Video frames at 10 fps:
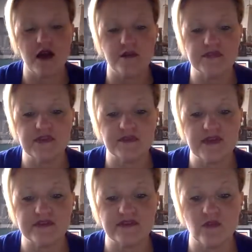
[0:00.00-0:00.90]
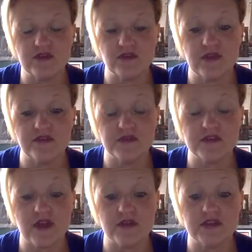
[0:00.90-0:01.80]
sometimes I've walked away from those
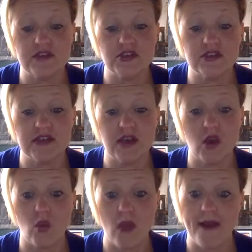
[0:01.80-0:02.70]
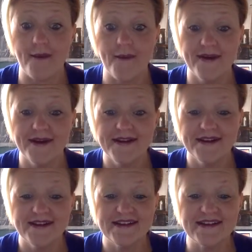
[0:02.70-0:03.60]
conversations like, wow,
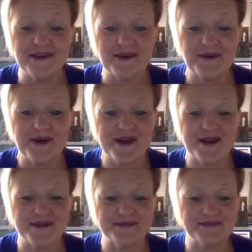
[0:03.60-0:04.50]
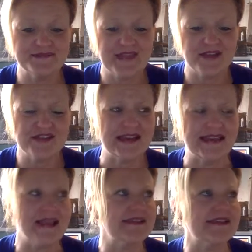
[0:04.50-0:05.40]
I was at a
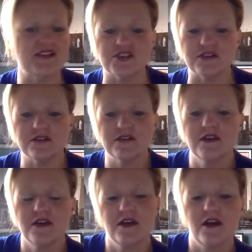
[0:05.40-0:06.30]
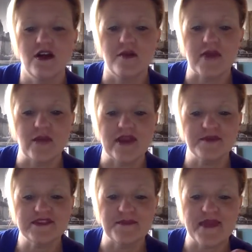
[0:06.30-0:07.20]
gas station on my way up
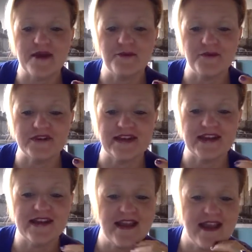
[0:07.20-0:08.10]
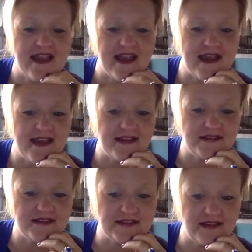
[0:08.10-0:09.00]
to the mount one day,
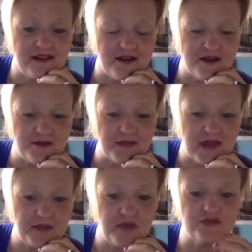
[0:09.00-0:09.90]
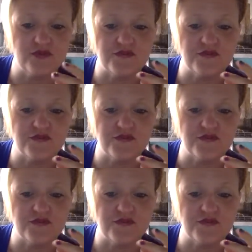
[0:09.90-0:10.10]
and I pulled over